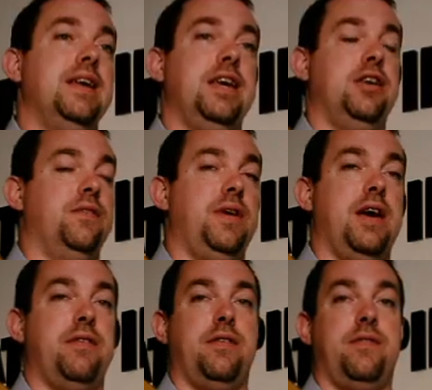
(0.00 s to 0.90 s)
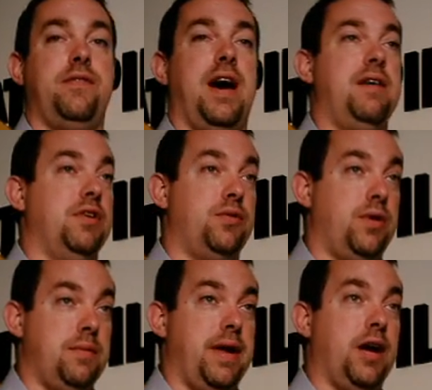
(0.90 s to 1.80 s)
if you have a 5 to
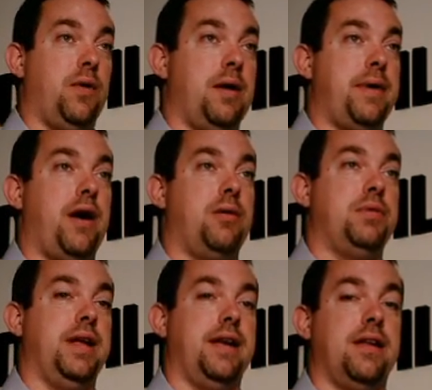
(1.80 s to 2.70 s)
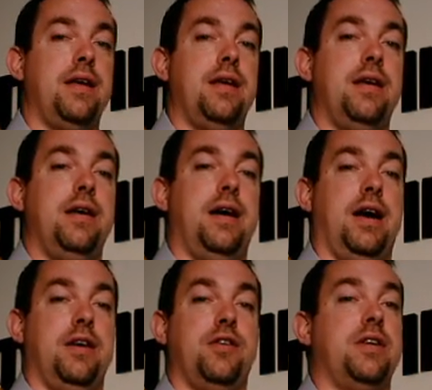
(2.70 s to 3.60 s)
20 megawatt power plant,
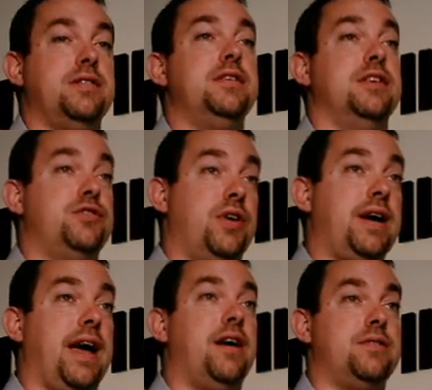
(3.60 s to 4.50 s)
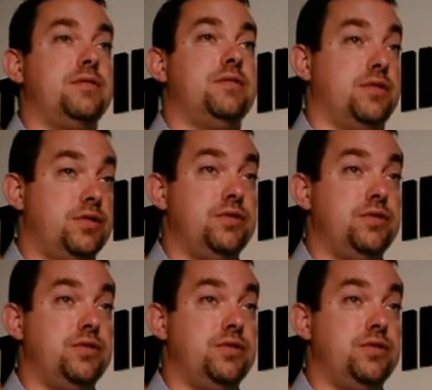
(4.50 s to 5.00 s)
you're going to send a truck out or 2